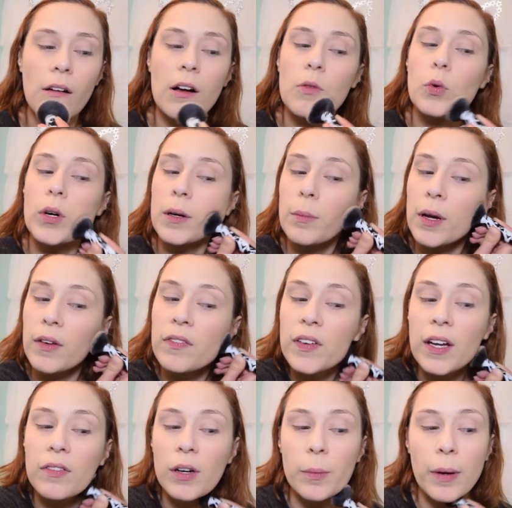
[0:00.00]
One of my
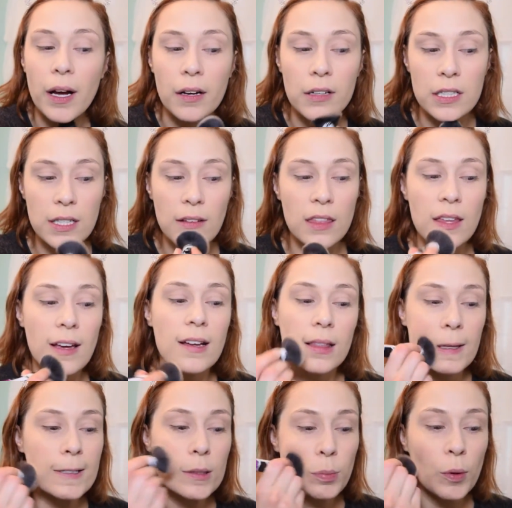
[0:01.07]
favorite powders, I think, at
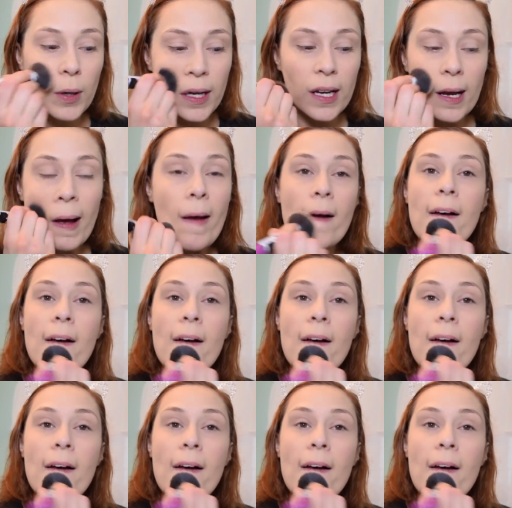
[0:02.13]
this point.